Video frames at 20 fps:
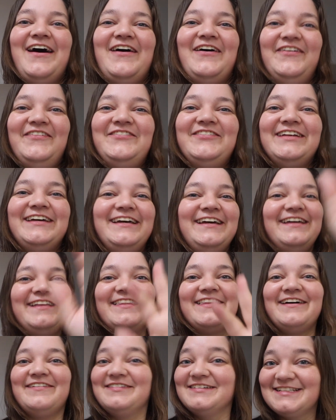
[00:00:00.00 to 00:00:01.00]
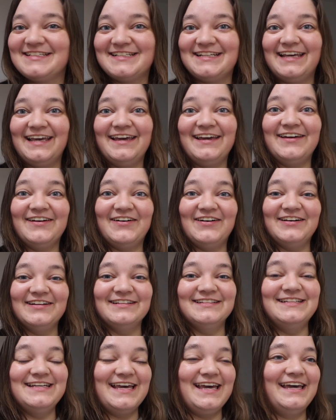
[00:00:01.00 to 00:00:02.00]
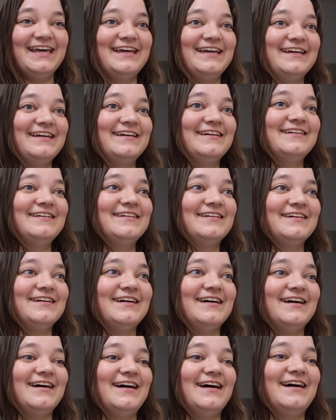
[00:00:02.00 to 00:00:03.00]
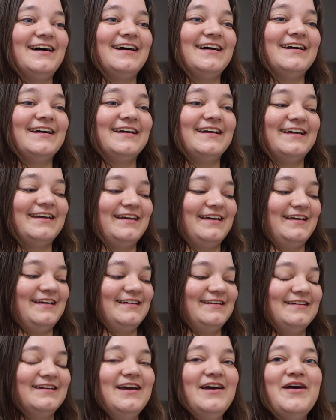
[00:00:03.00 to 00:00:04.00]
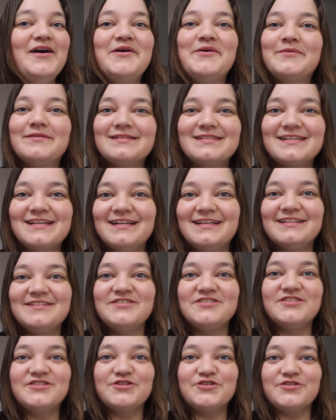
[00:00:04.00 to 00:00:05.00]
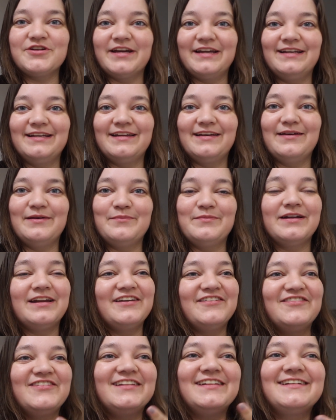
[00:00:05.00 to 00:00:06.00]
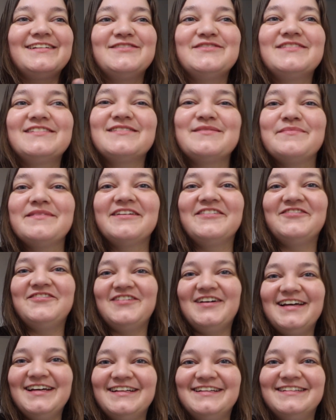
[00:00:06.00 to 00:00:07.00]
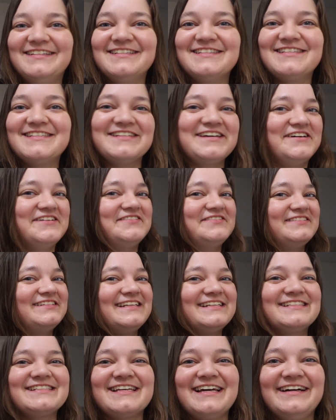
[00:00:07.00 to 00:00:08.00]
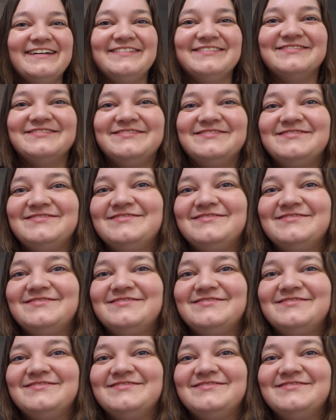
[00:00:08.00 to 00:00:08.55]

hopefully that will stay all day. I was gonna just straighten it, but I feel like doing something fun, so let's go.